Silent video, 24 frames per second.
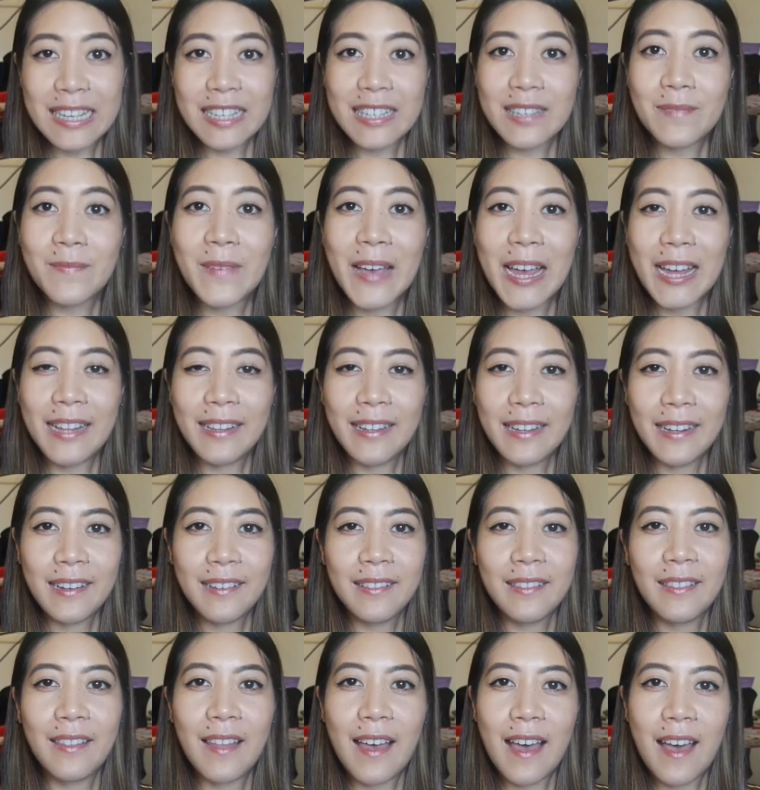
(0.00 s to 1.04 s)
Smiling
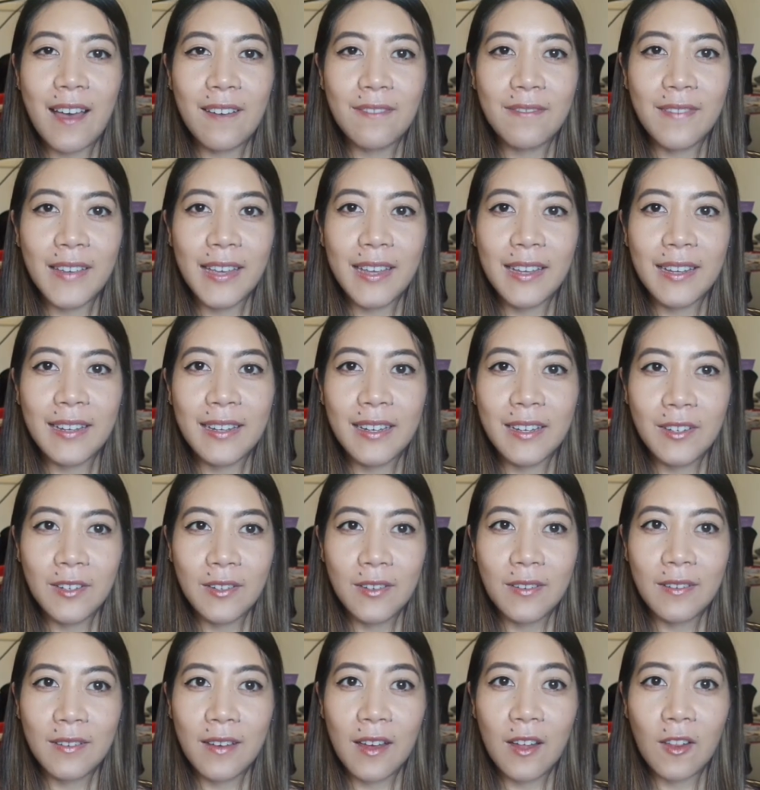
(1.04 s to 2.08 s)
and laughing
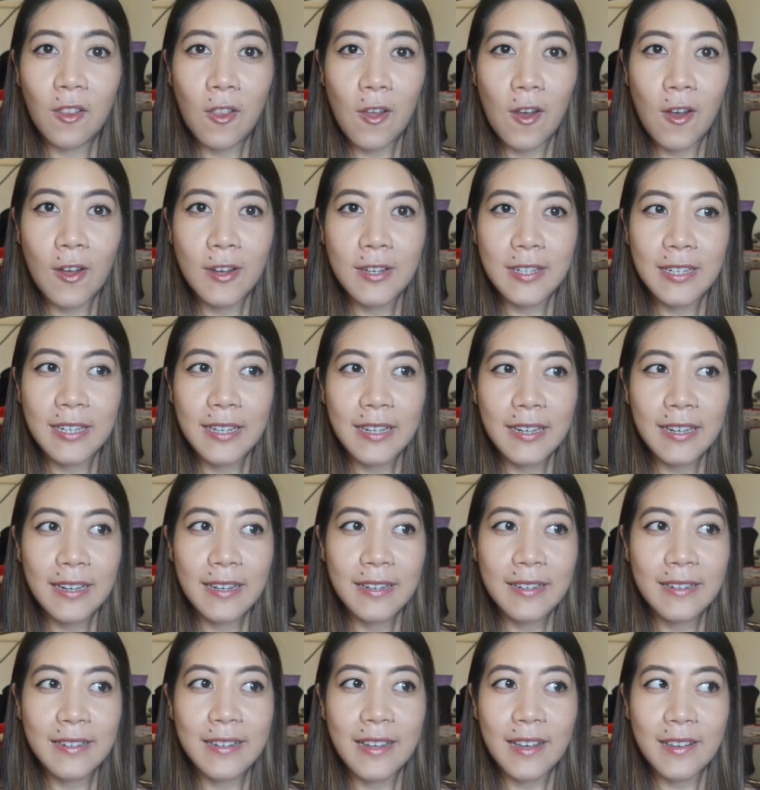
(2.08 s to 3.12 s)
a lot
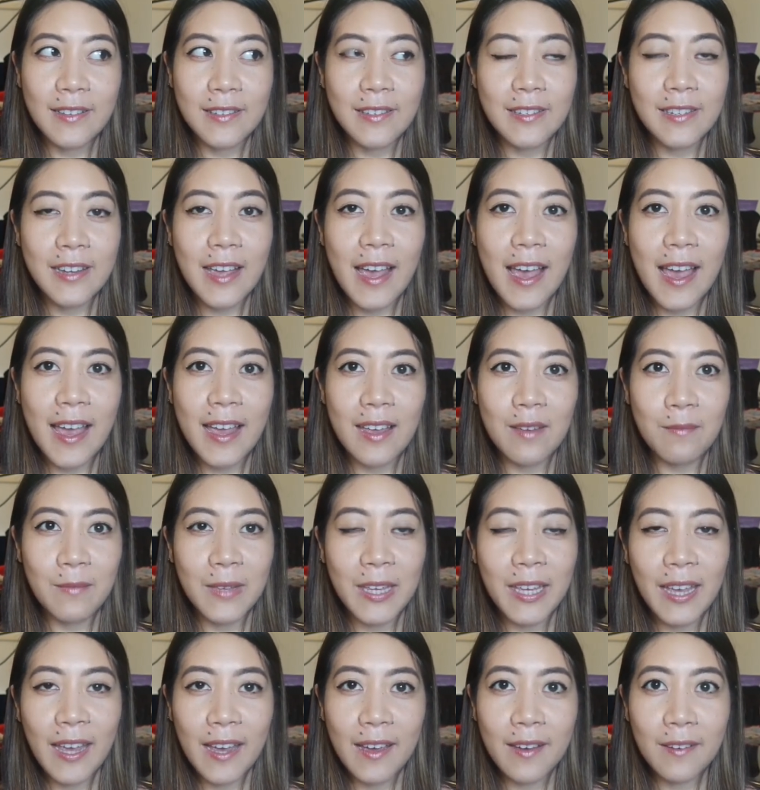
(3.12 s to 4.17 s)
does tire
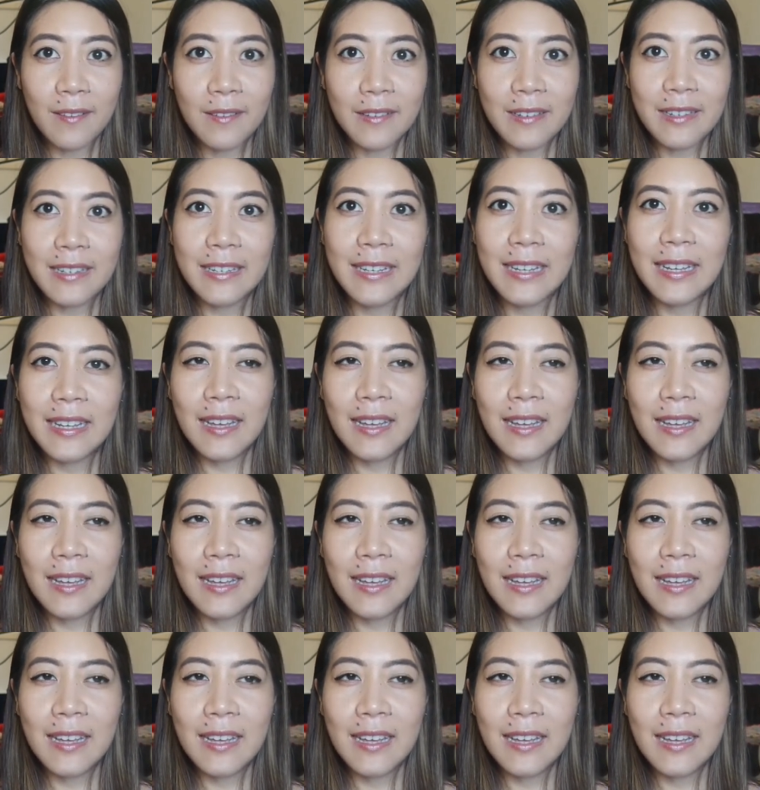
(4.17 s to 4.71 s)
me out.